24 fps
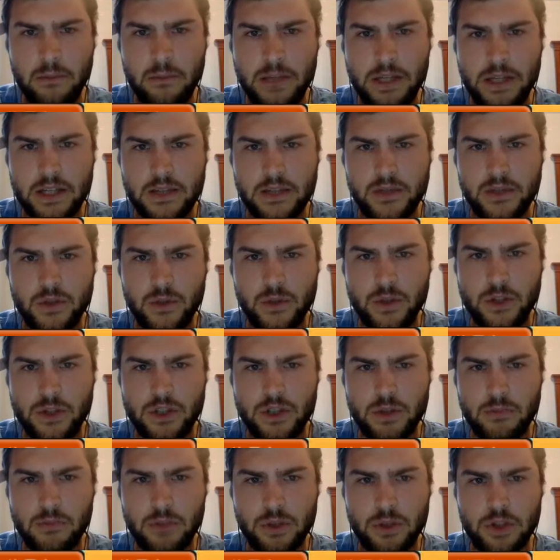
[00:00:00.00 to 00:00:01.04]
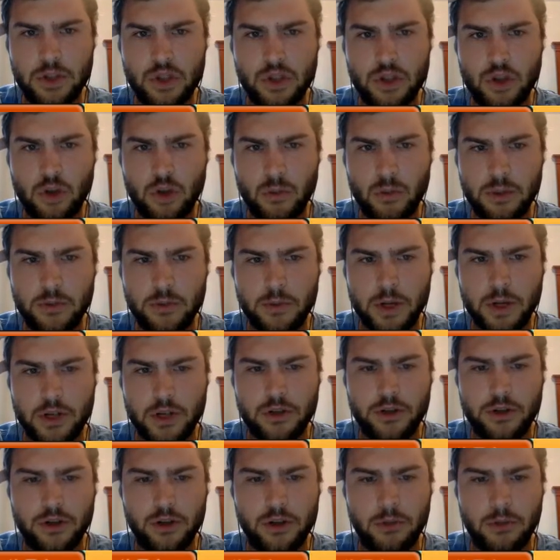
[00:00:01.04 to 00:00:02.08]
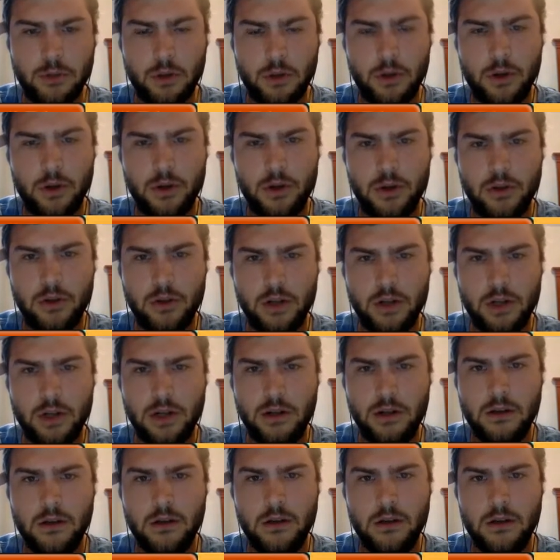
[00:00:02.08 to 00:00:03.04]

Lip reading: because you can just put so much pressure on your opponent early.